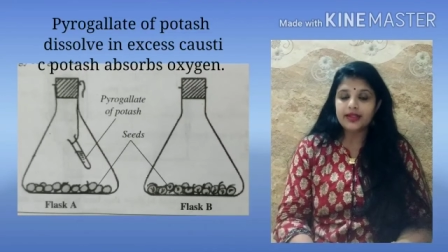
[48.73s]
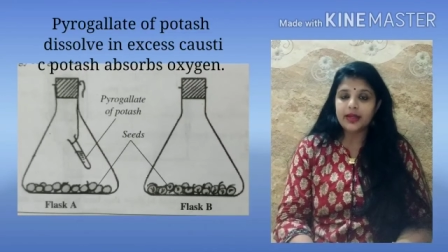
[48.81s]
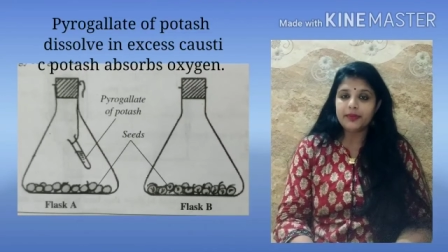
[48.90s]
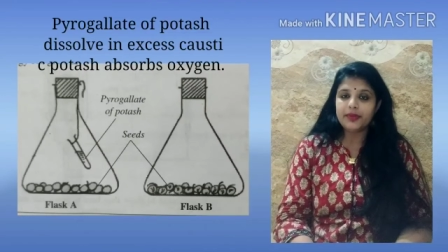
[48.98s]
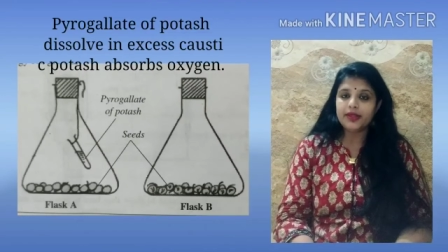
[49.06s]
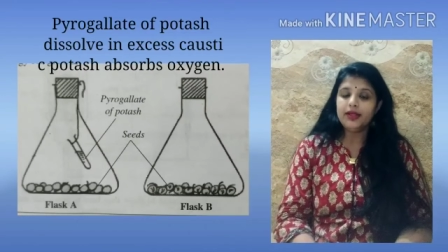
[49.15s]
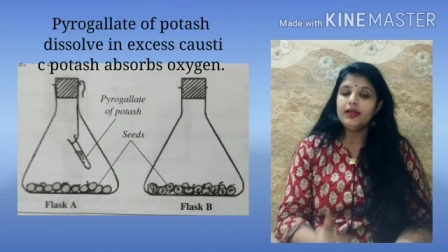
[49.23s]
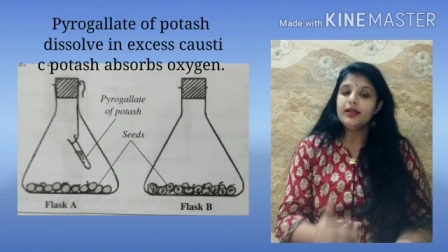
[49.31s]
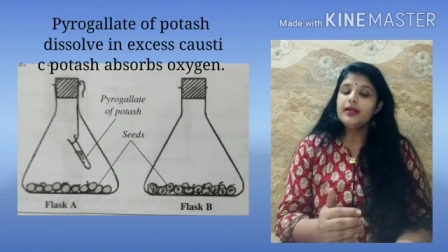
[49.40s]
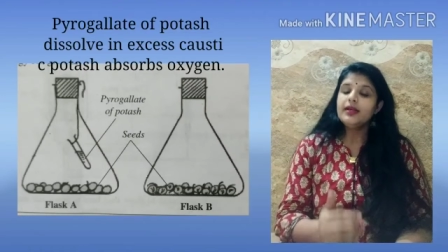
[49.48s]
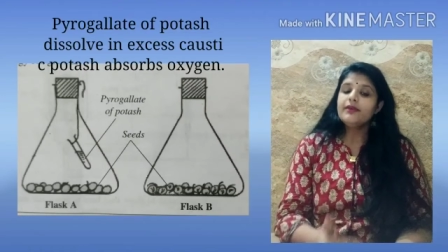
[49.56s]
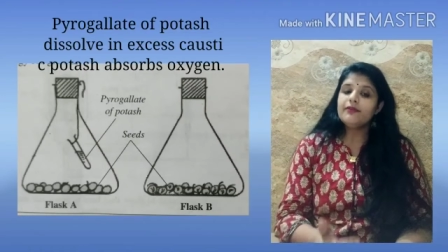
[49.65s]
chemical
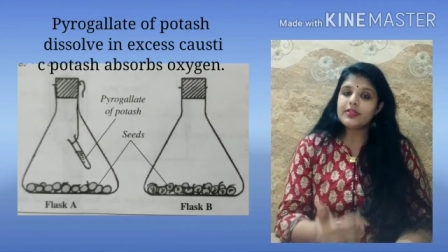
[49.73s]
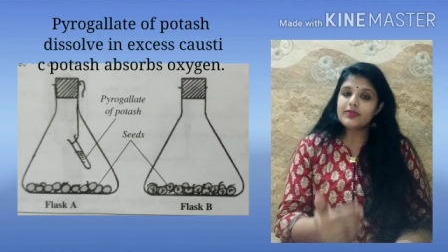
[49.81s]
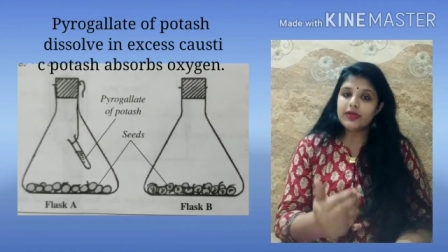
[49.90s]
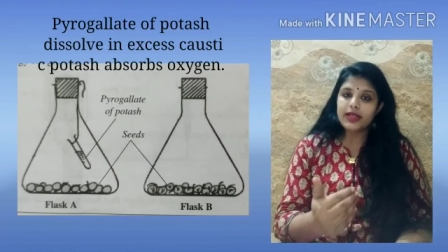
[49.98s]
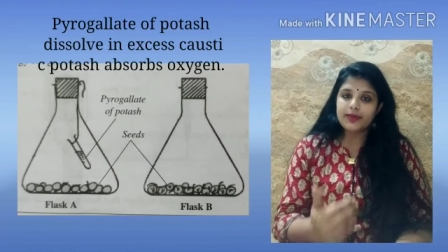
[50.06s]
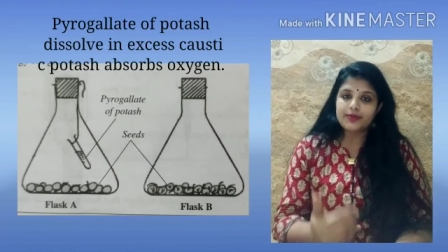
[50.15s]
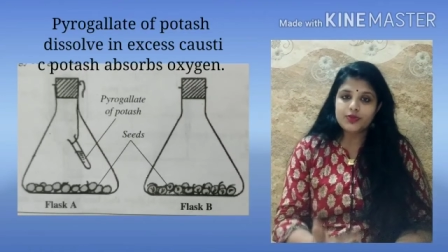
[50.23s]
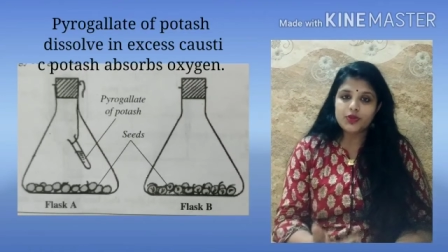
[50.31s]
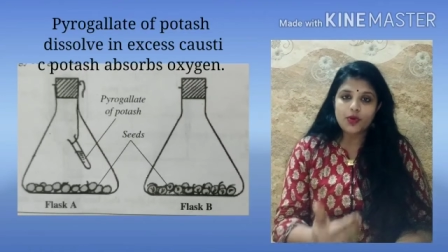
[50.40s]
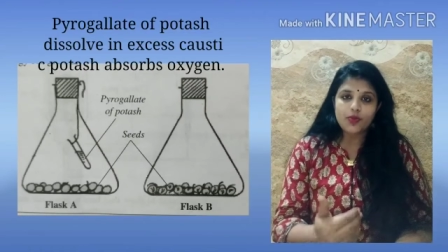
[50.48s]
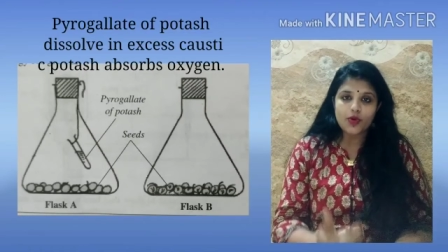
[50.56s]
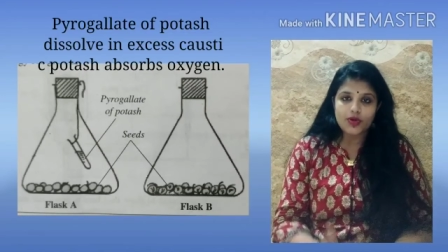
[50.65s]
which will
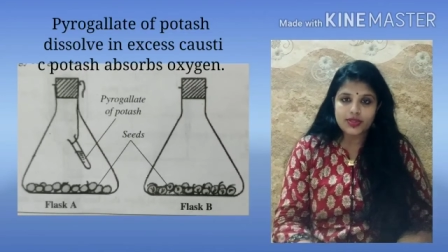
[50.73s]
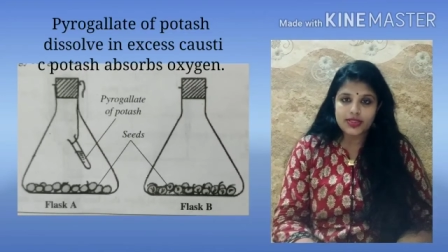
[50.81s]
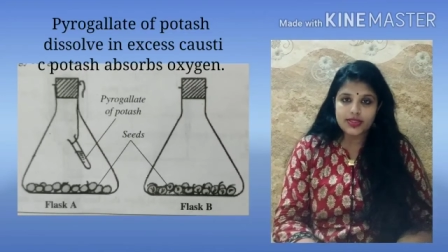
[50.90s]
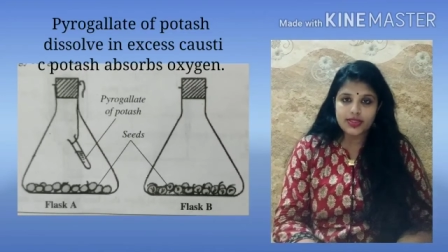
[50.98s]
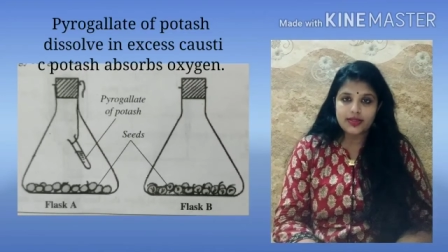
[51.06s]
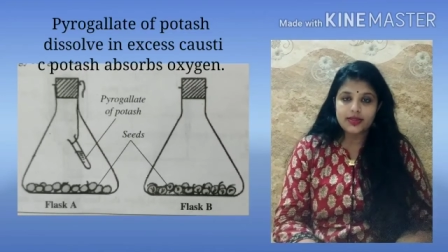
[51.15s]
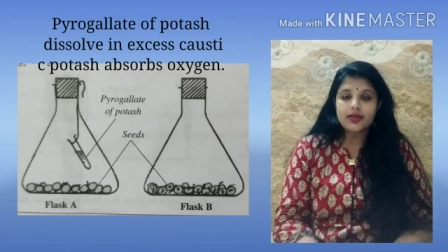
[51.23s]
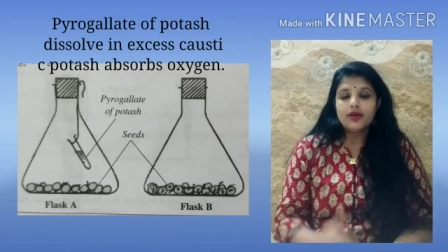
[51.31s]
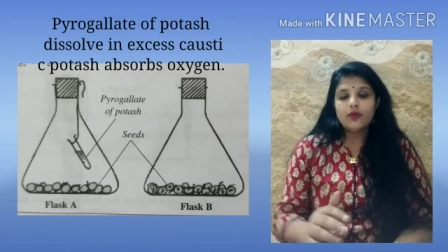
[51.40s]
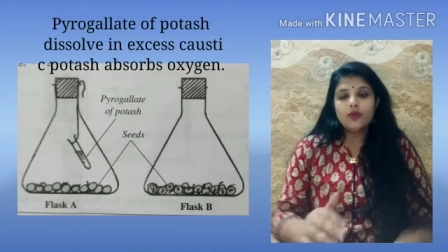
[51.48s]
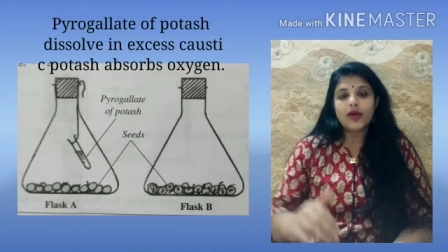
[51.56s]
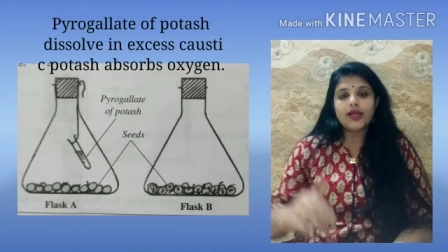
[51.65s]
absorb oxygen,
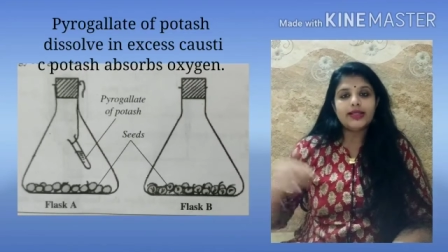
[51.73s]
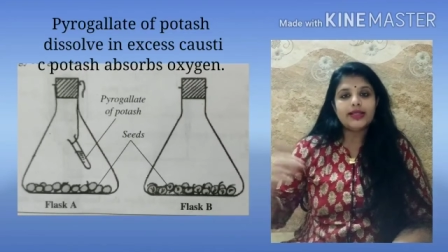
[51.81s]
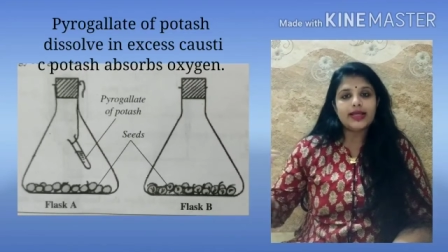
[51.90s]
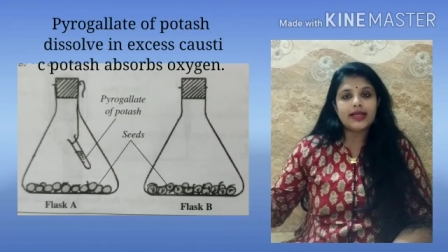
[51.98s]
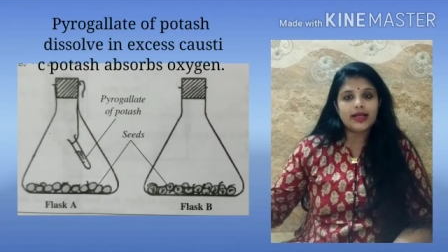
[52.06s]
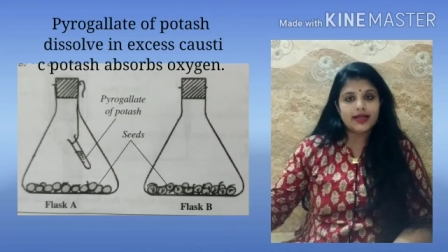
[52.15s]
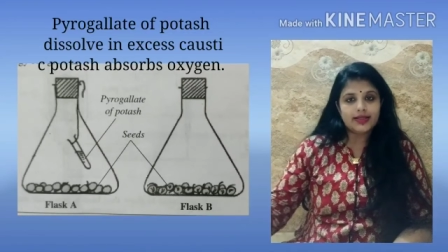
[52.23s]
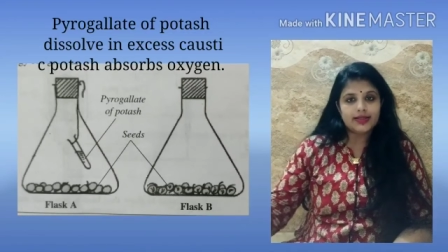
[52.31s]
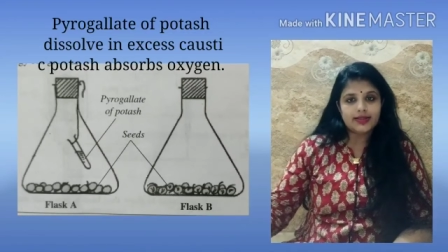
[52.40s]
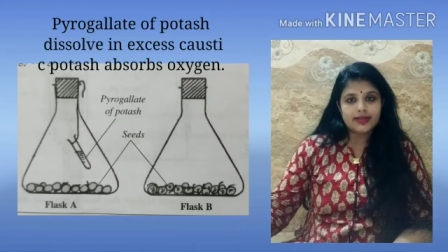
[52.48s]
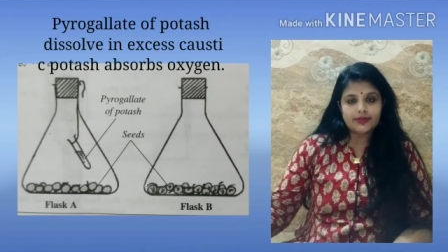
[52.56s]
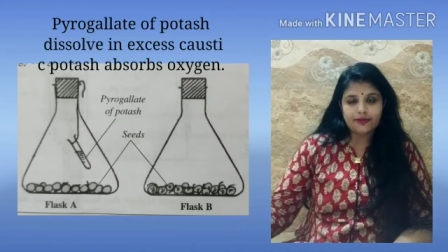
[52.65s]
while in
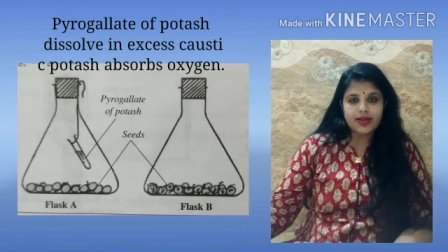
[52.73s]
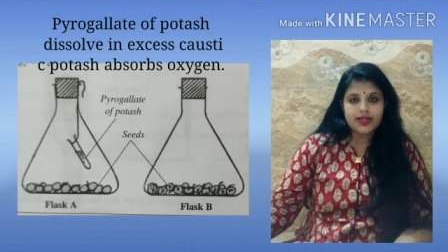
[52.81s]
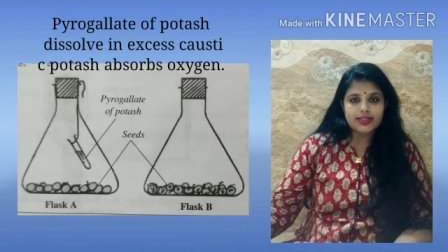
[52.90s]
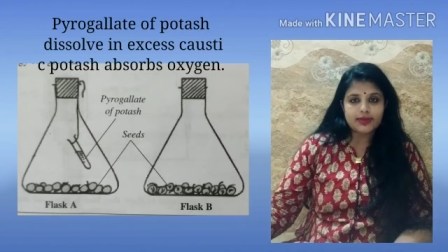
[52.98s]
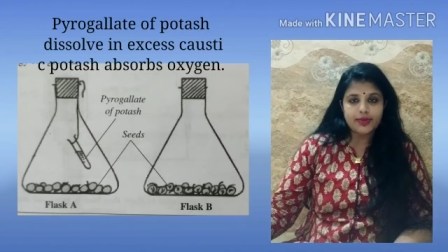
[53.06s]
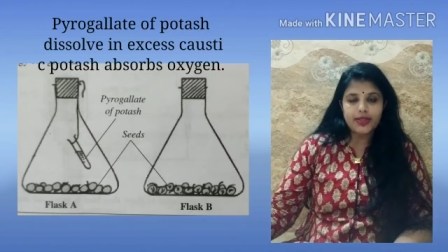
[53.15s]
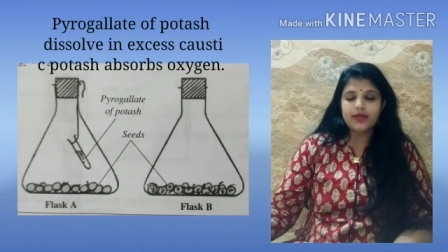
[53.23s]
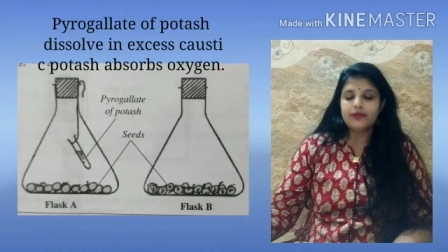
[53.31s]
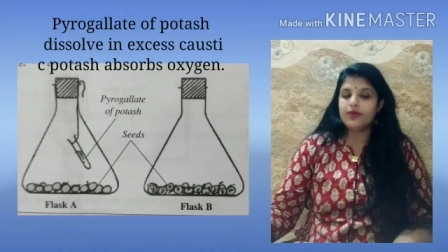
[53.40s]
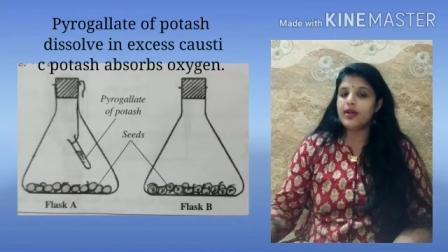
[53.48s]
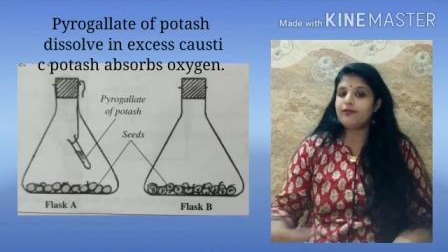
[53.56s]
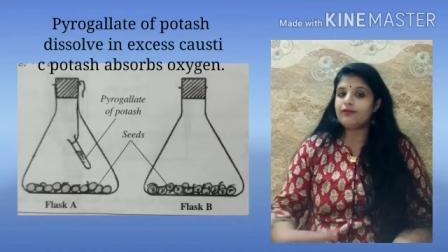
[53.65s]
another flask B
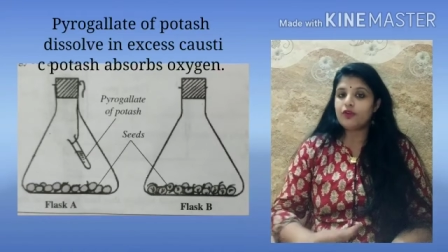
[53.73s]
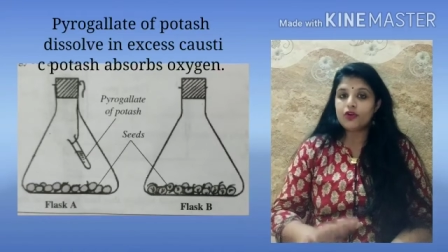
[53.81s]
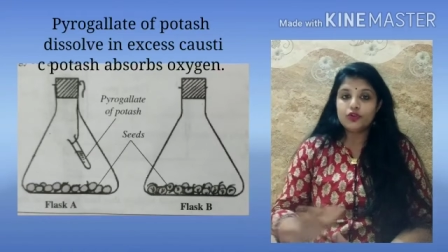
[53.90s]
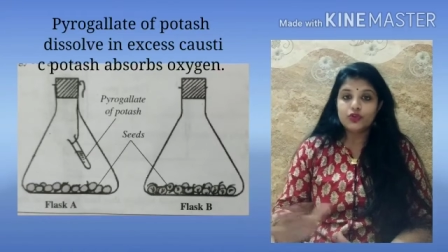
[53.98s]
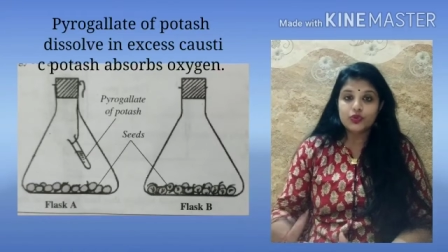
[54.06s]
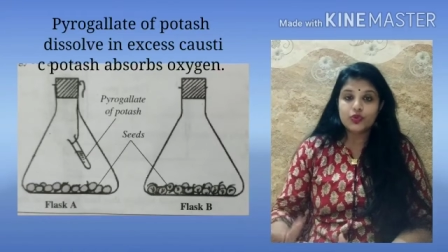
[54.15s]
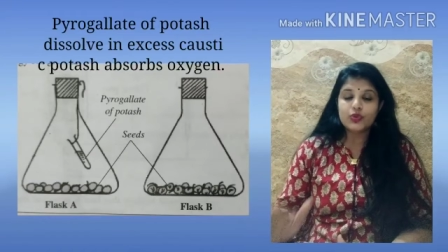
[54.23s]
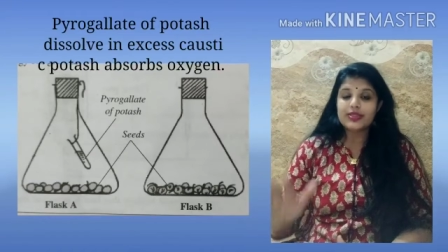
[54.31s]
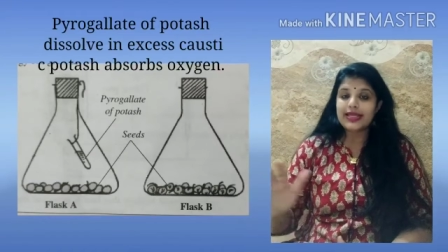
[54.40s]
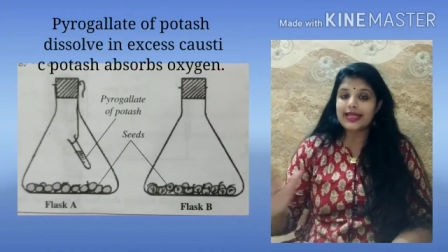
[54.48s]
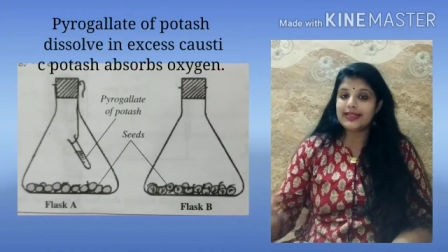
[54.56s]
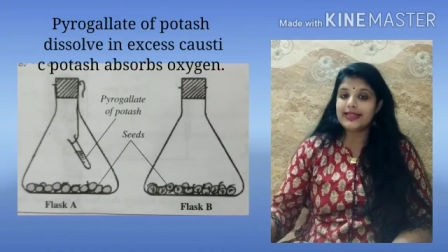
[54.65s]
we have not
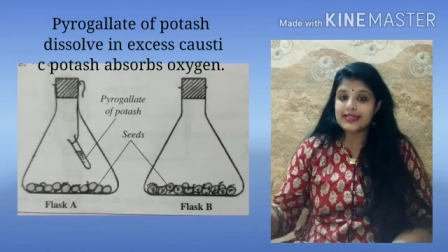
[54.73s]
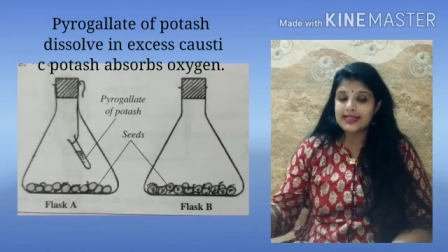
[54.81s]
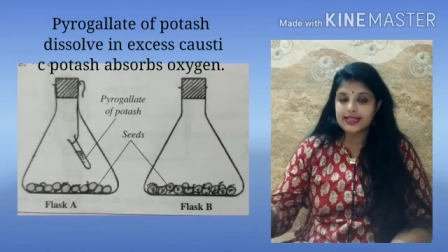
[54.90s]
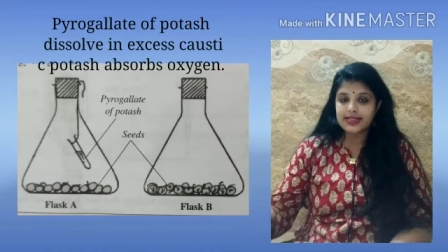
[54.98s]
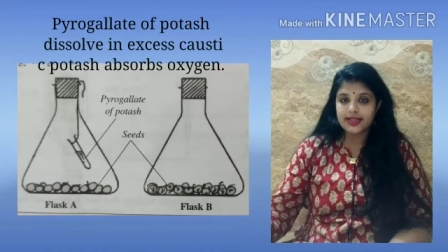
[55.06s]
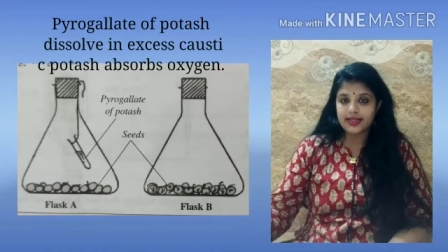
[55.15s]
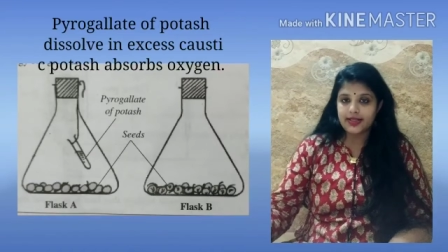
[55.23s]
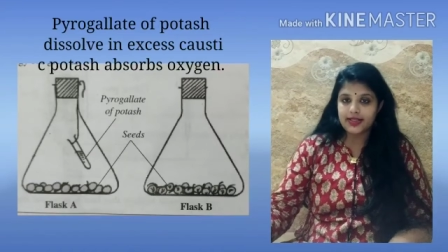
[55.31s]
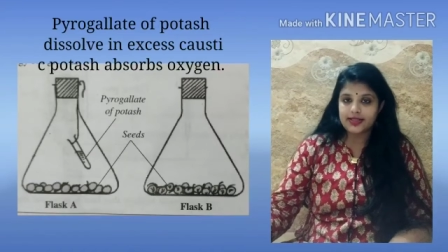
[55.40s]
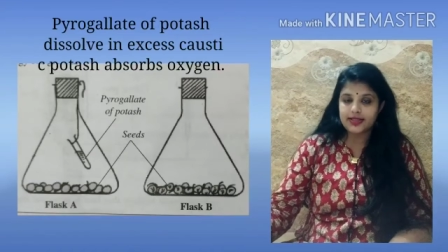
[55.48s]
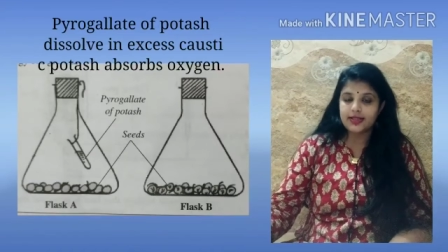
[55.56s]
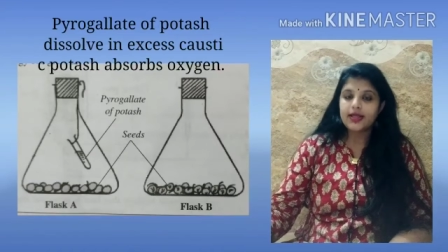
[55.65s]
used any such
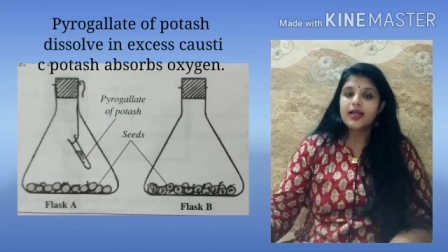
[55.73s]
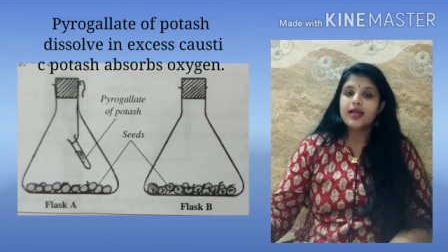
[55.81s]
condition.